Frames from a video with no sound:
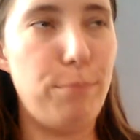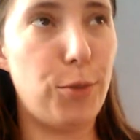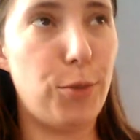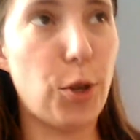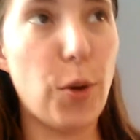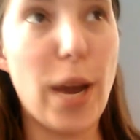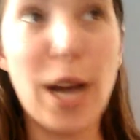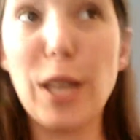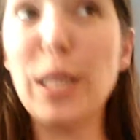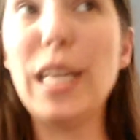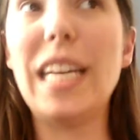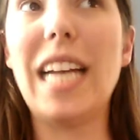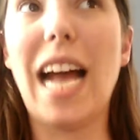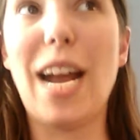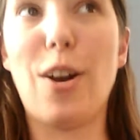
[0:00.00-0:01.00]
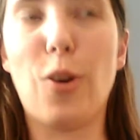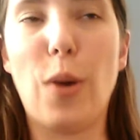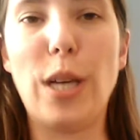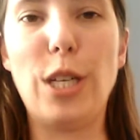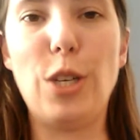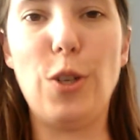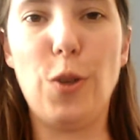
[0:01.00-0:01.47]
So Carolyn and I are
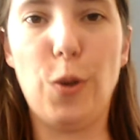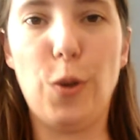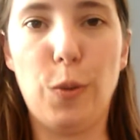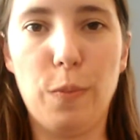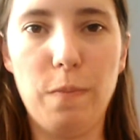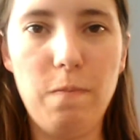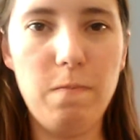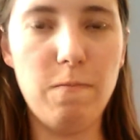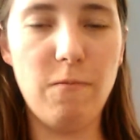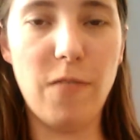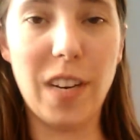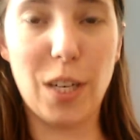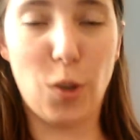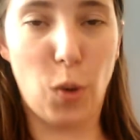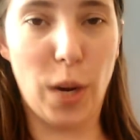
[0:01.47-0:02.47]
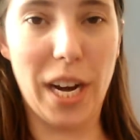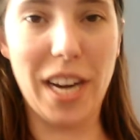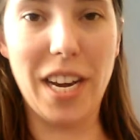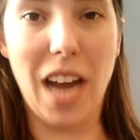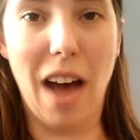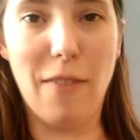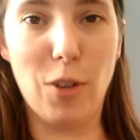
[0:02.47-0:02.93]
going to do
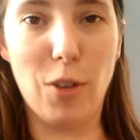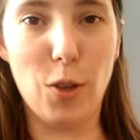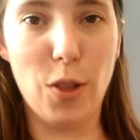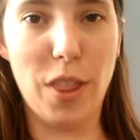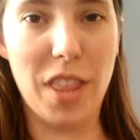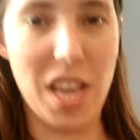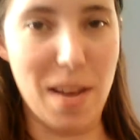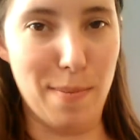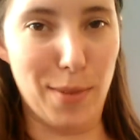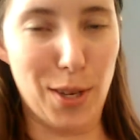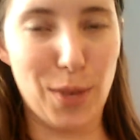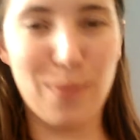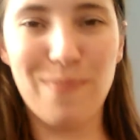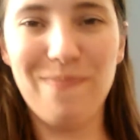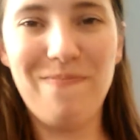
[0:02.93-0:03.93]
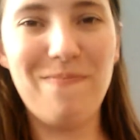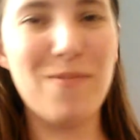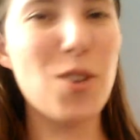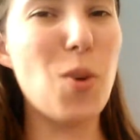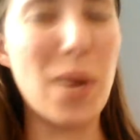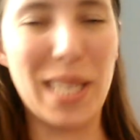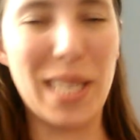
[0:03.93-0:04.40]
Victorian novel themed
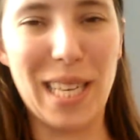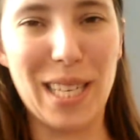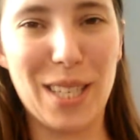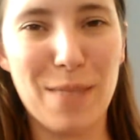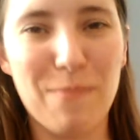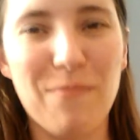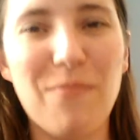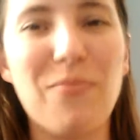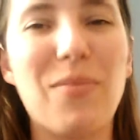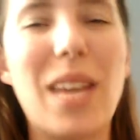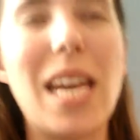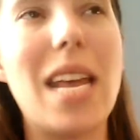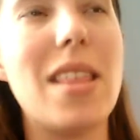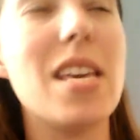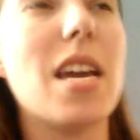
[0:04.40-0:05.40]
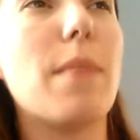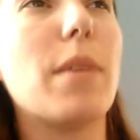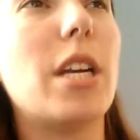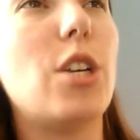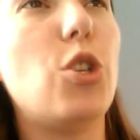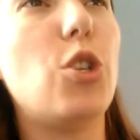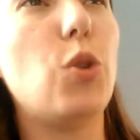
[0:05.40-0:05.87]
quizzes. And I think I'm
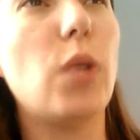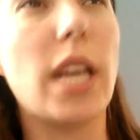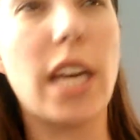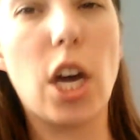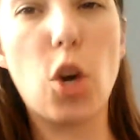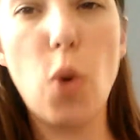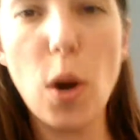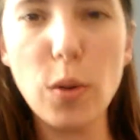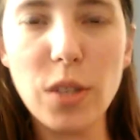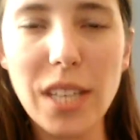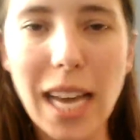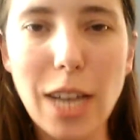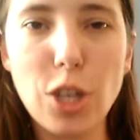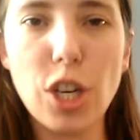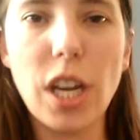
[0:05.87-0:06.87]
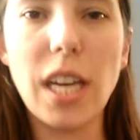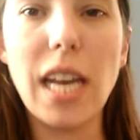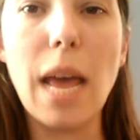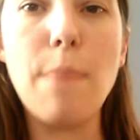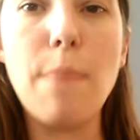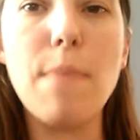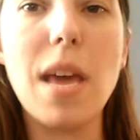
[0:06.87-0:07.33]
going to do like a quote section
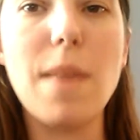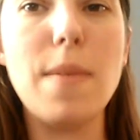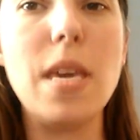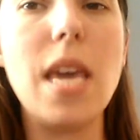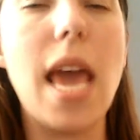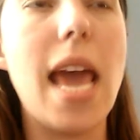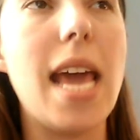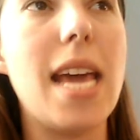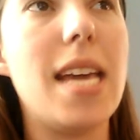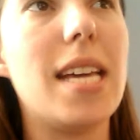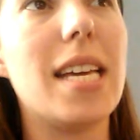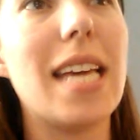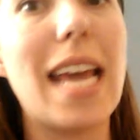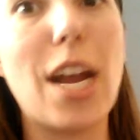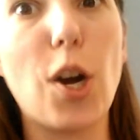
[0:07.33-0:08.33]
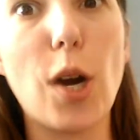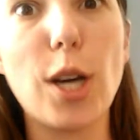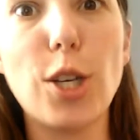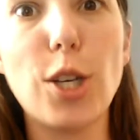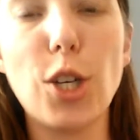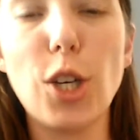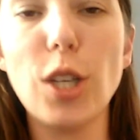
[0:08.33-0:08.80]
and maybe a
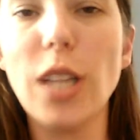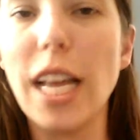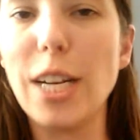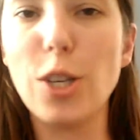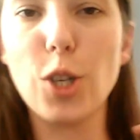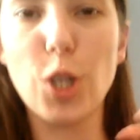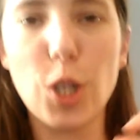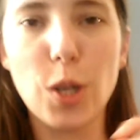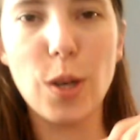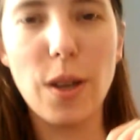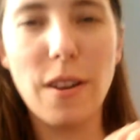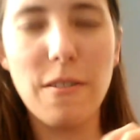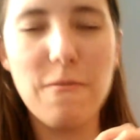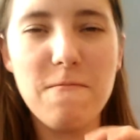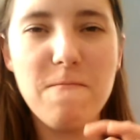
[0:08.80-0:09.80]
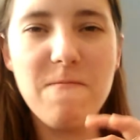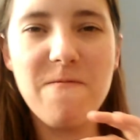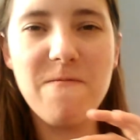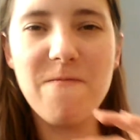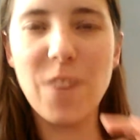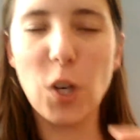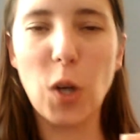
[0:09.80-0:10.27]
character, like just
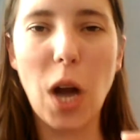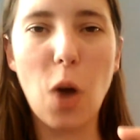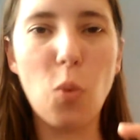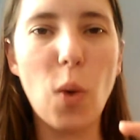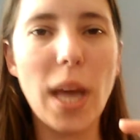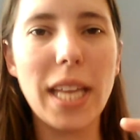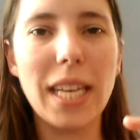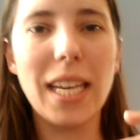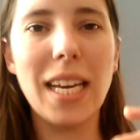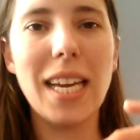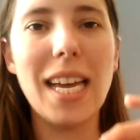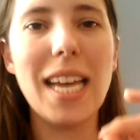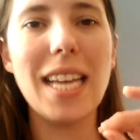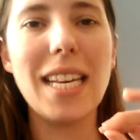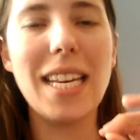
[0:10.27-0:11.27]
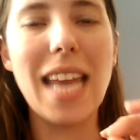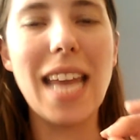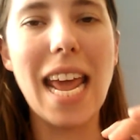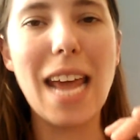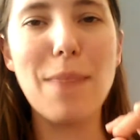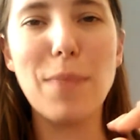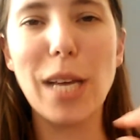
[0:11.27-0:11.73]
figure out what
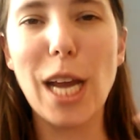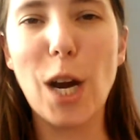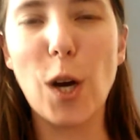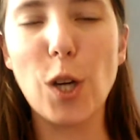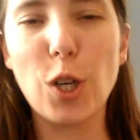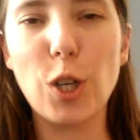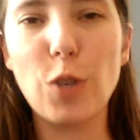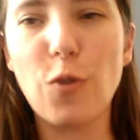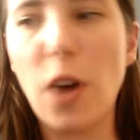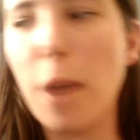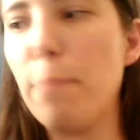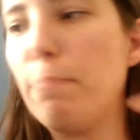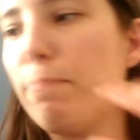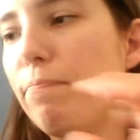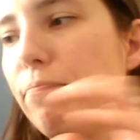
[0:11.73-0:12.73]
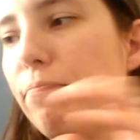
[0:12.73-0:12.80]
name the character is from.